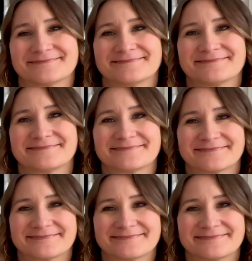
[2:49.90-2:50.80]

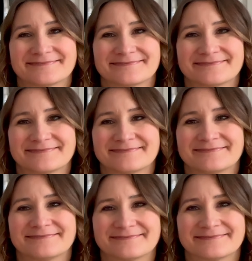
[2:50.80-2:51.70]

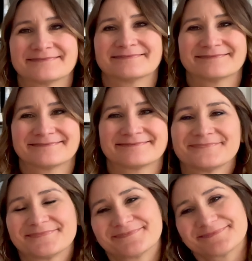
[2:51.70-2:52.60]

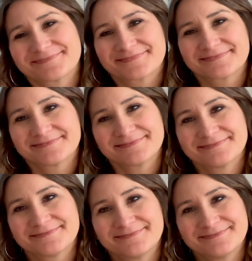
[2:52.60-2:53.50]

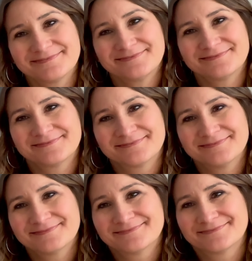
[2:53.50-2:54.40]

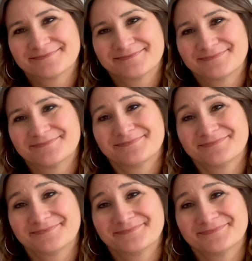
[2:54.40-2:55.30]

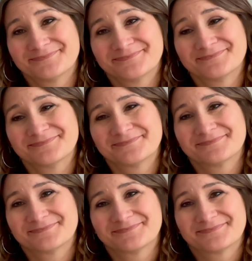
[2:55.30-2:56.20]

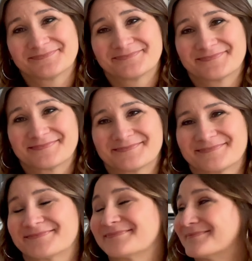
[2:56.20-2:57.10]

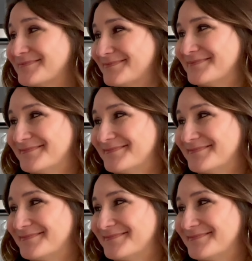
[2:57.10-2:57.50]
(silent)